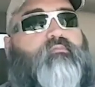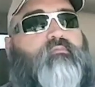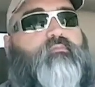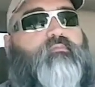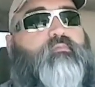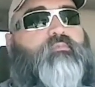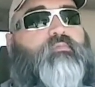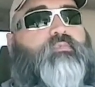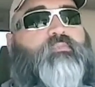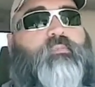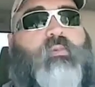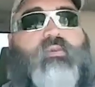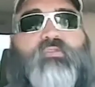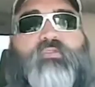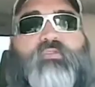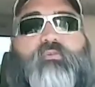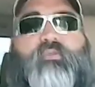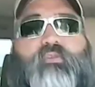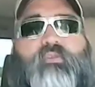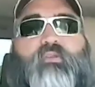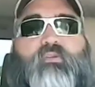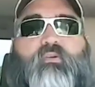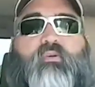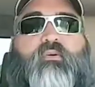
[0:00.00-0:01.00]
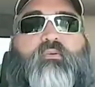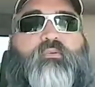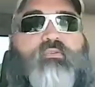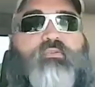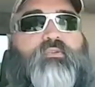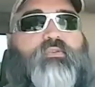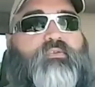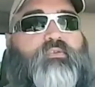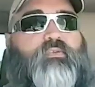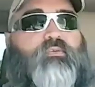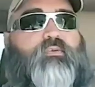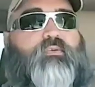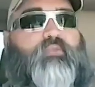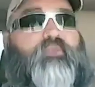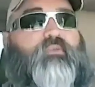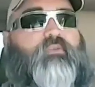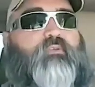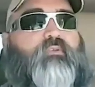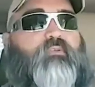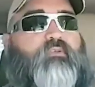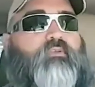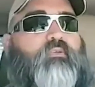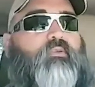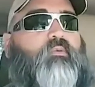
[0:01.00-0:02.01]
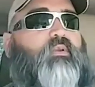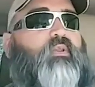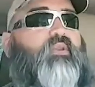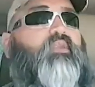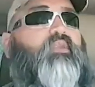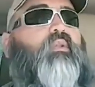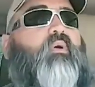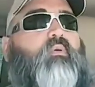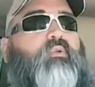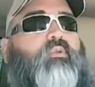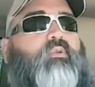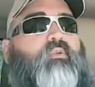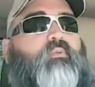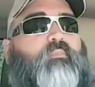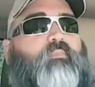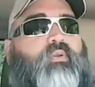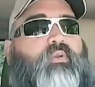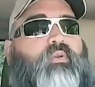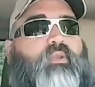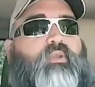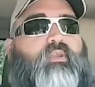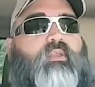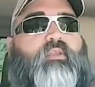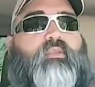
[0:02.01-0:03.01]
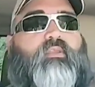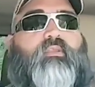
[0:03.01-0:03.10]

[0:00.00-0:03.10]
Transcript: Especially when you know what you're doing. You already know you're putting in